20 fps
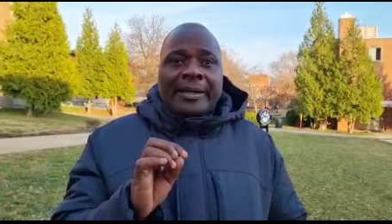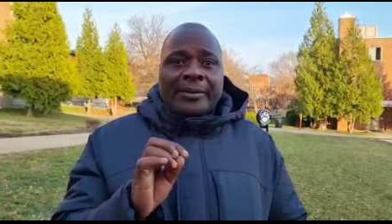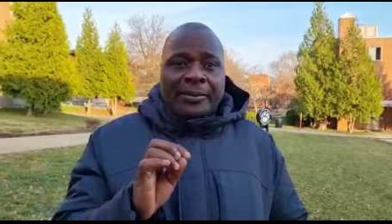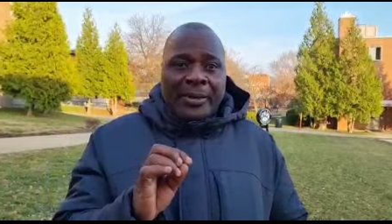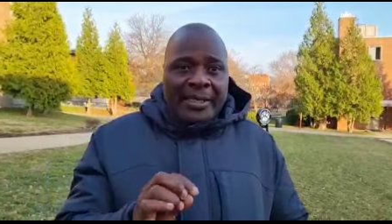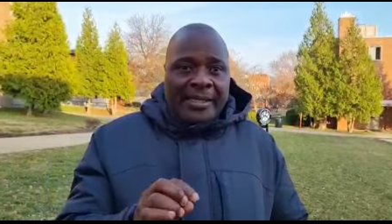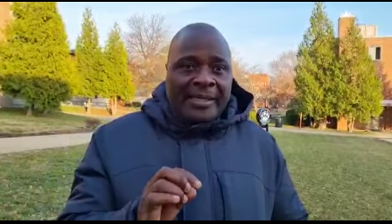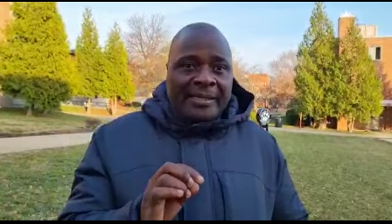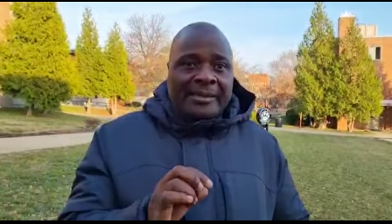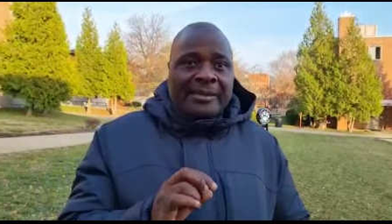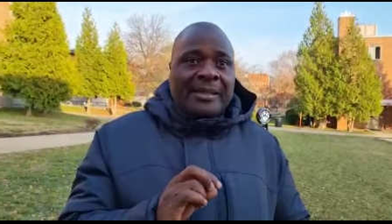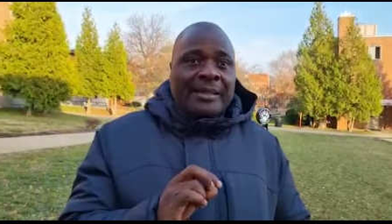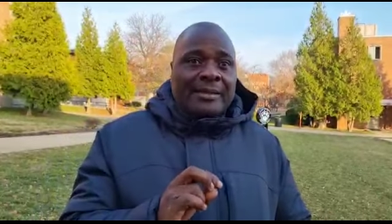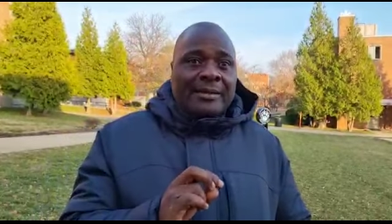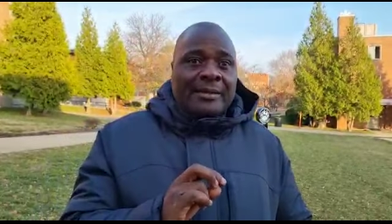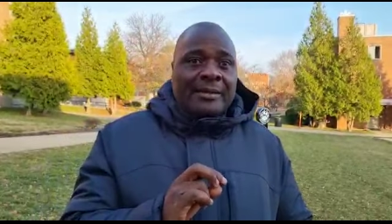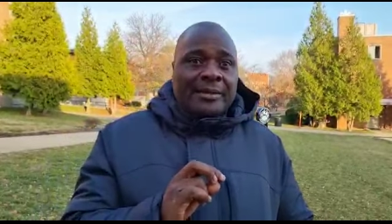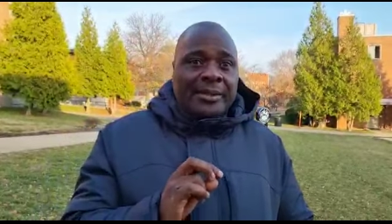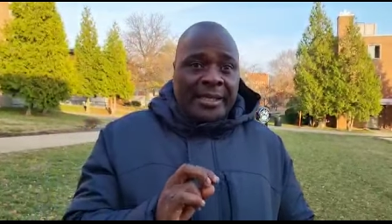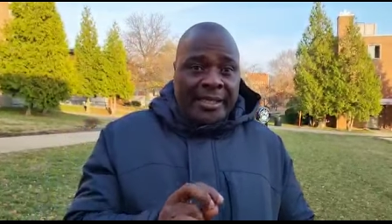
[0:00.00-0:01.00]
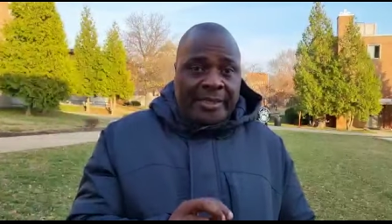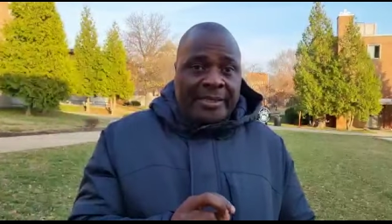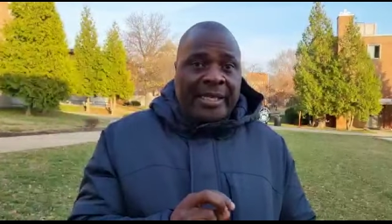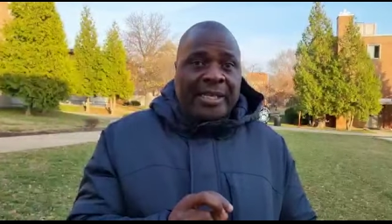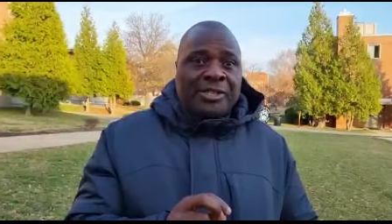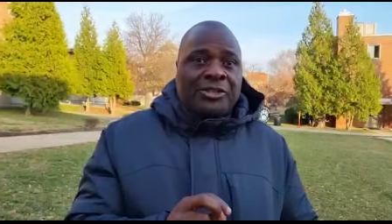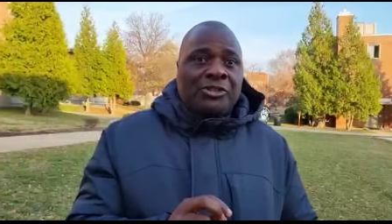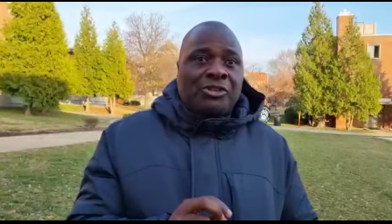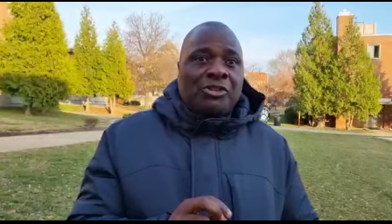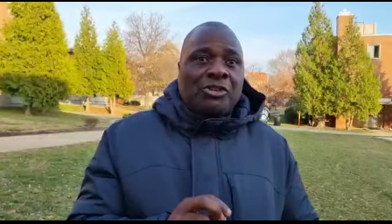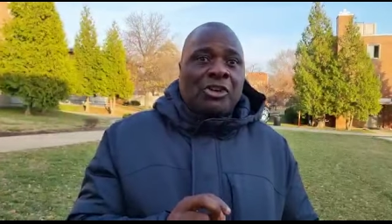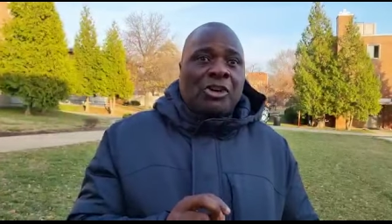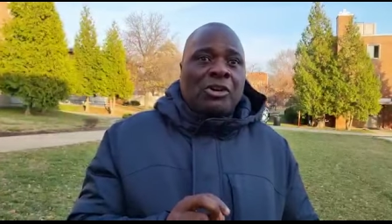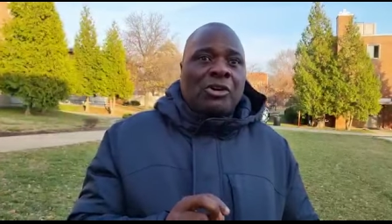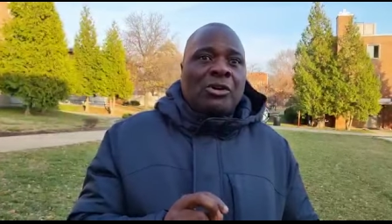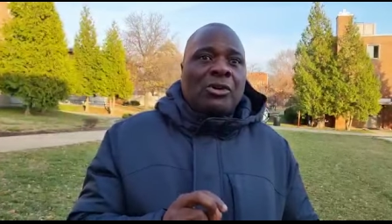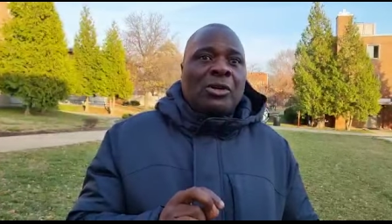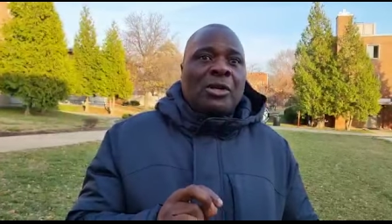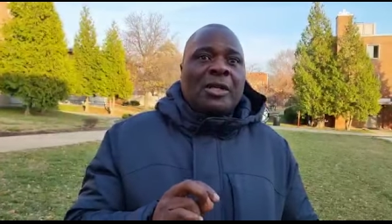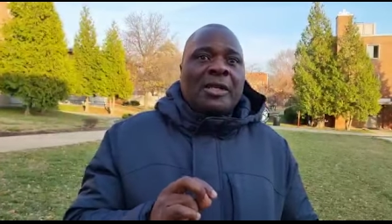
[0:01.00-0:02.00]
the registered teachers to
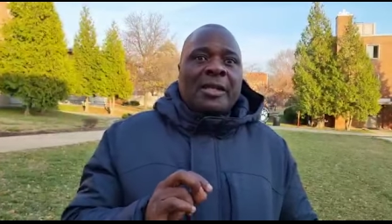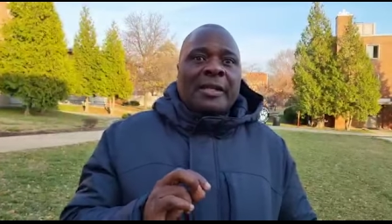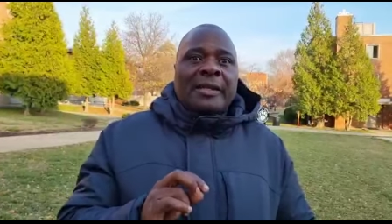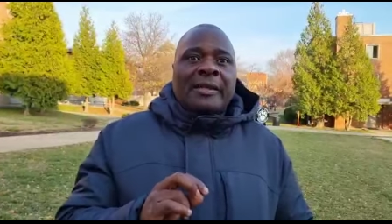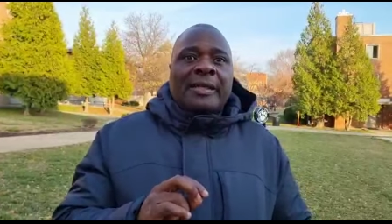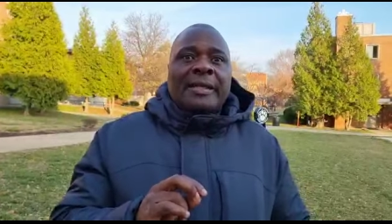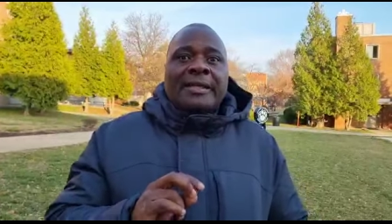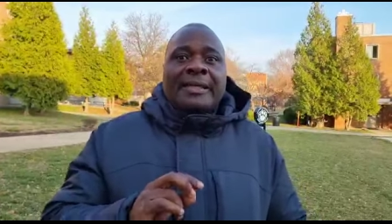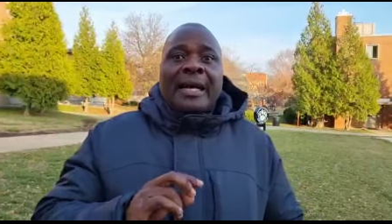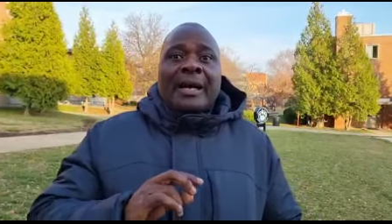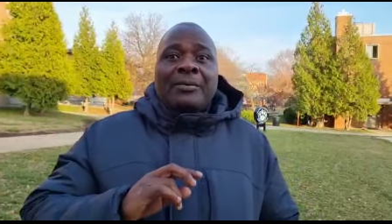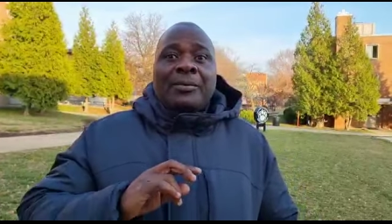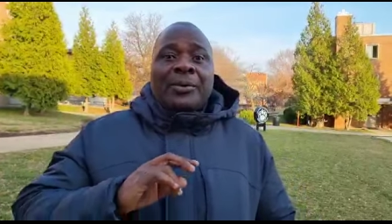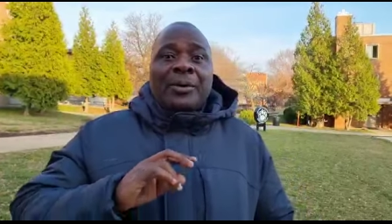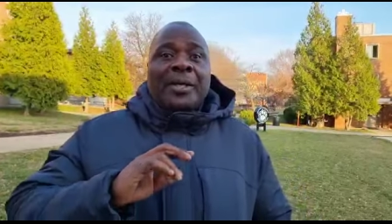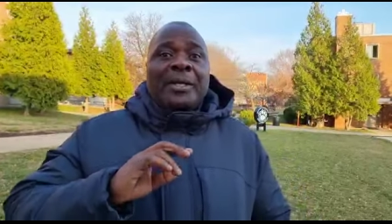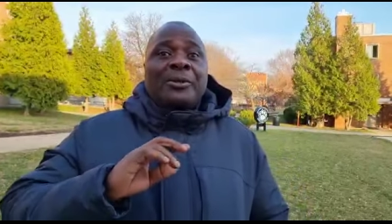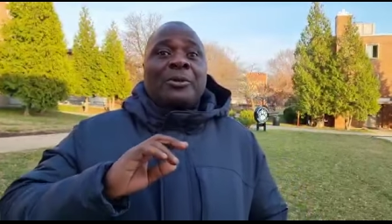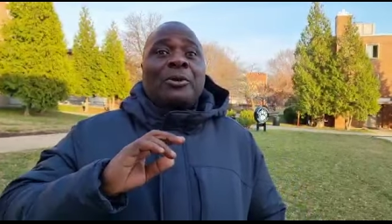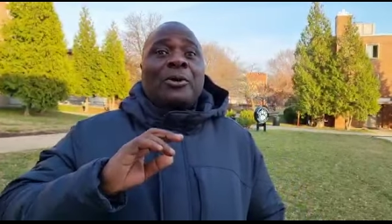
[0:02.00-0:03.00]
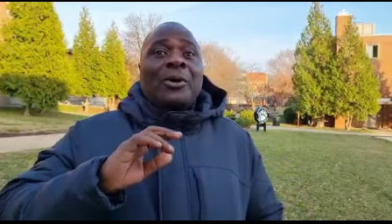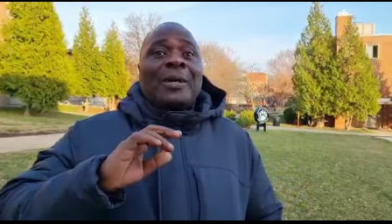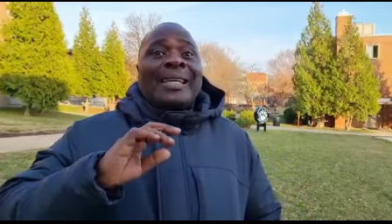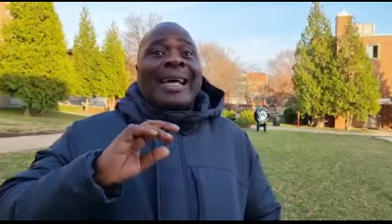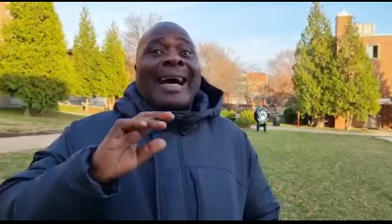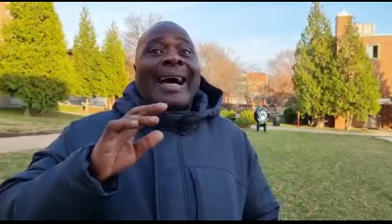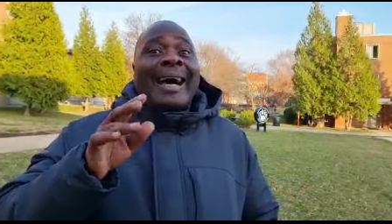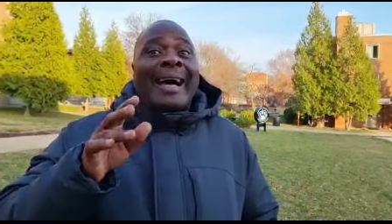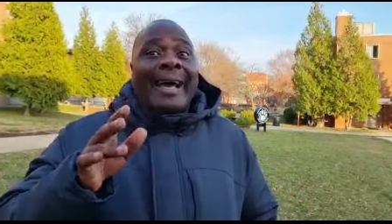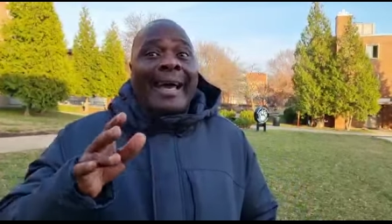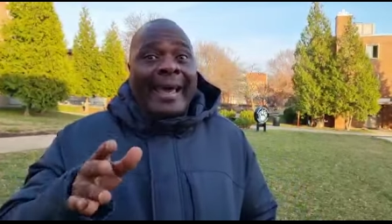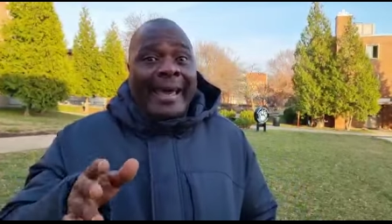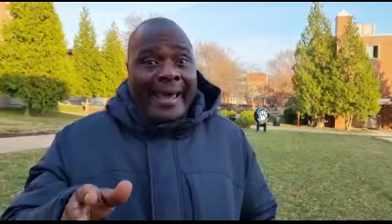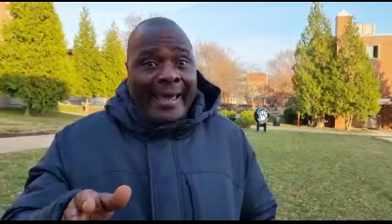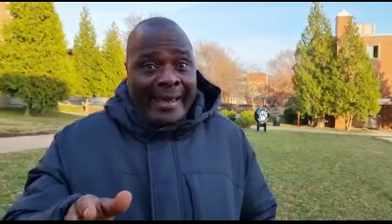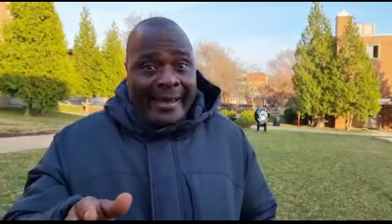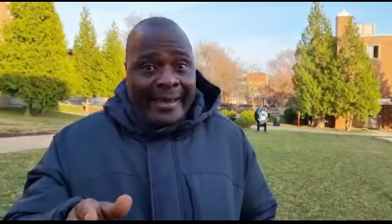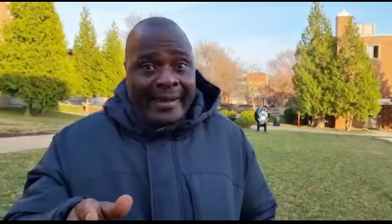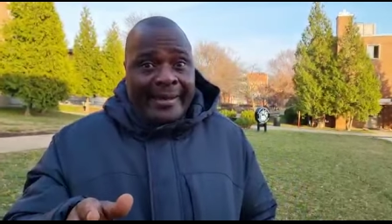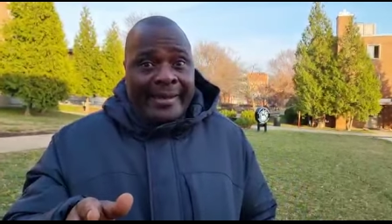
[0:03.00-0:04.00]
know that I've already gone
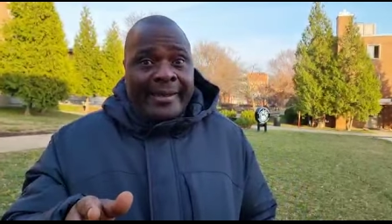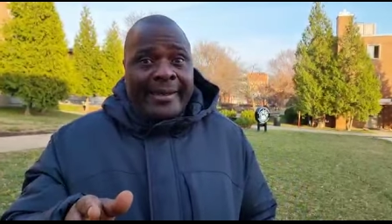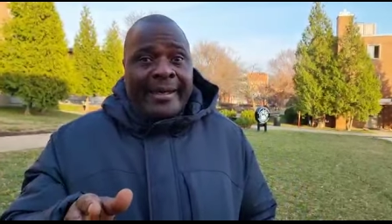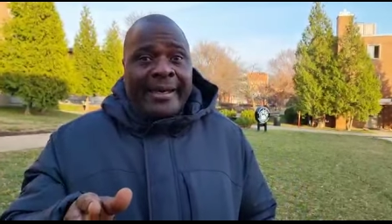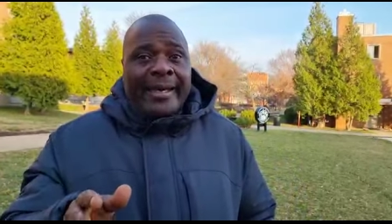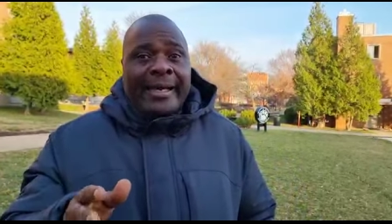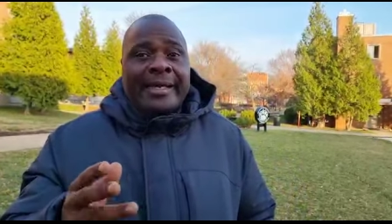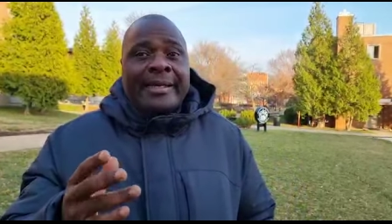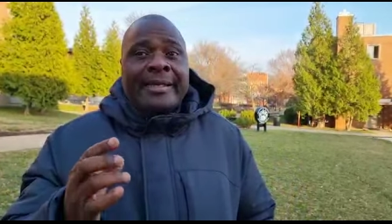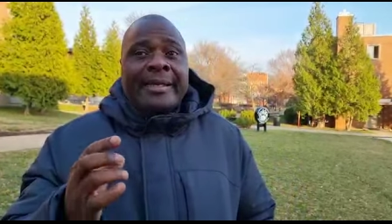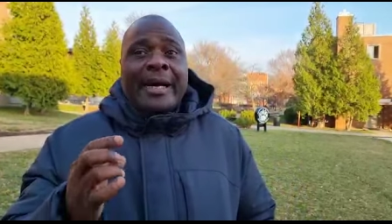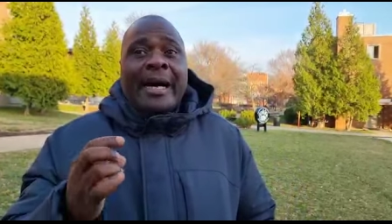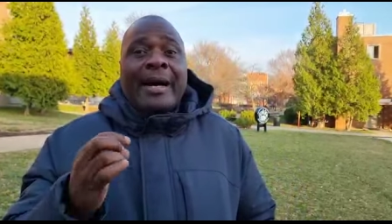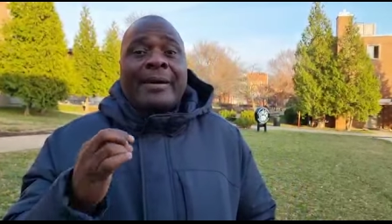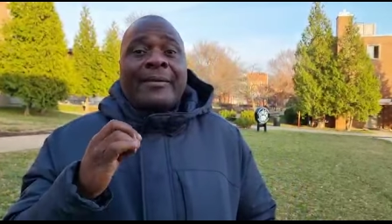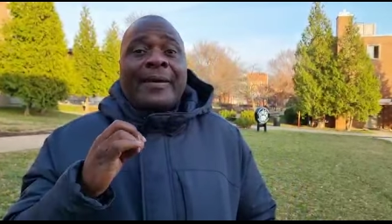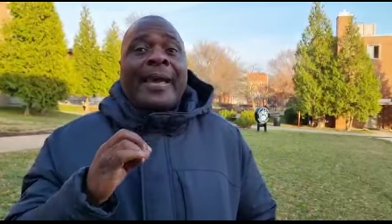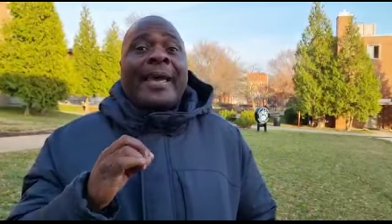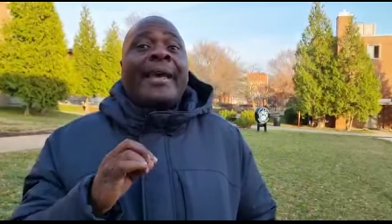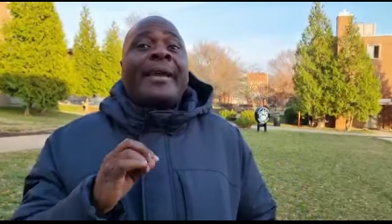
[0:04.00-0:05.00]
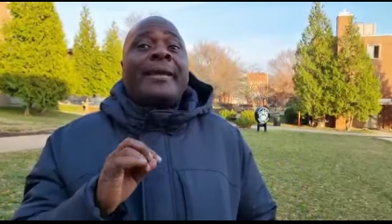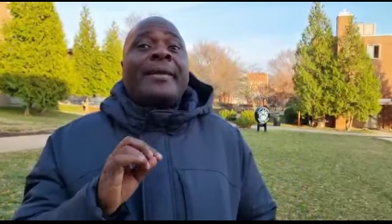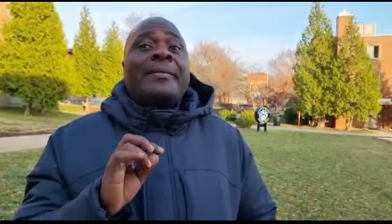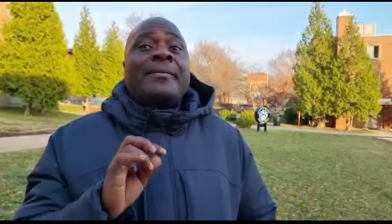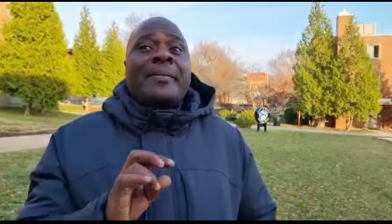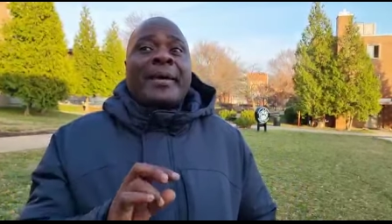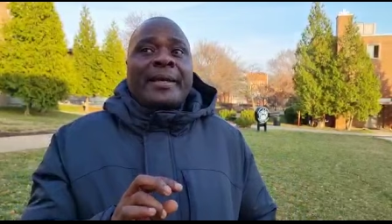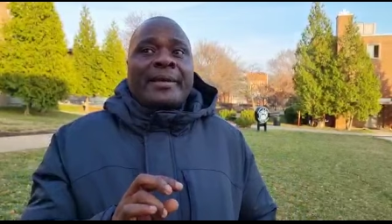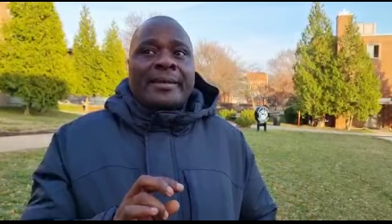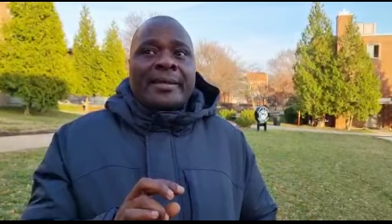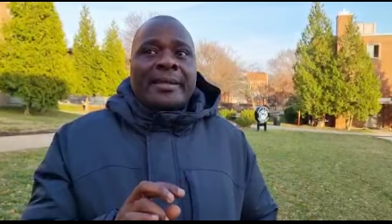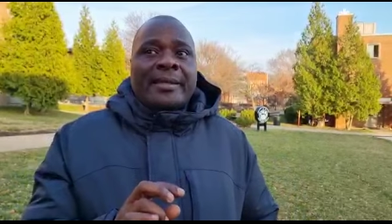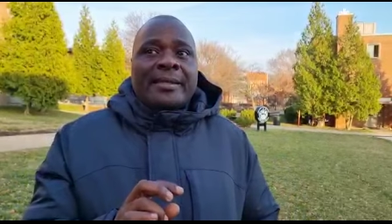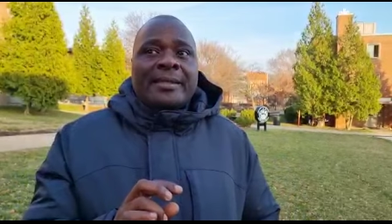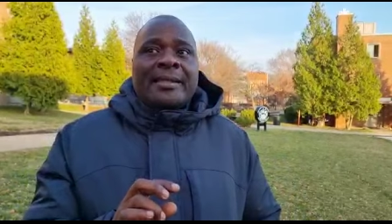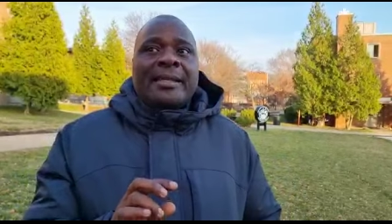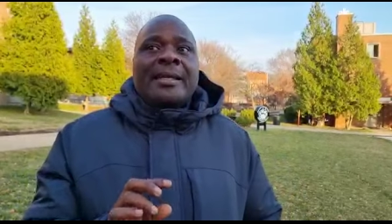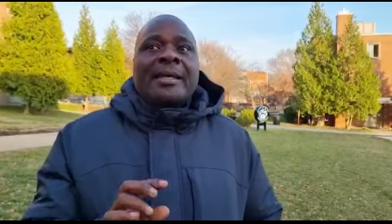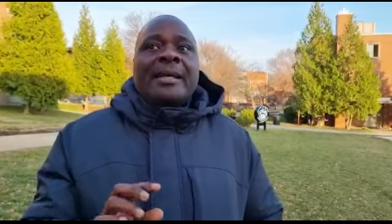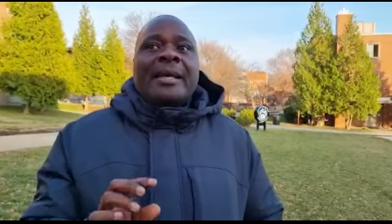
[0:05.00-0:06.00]
ahead and I've held
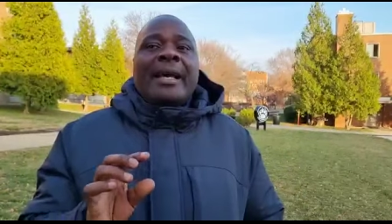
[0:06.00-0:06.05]
meetings,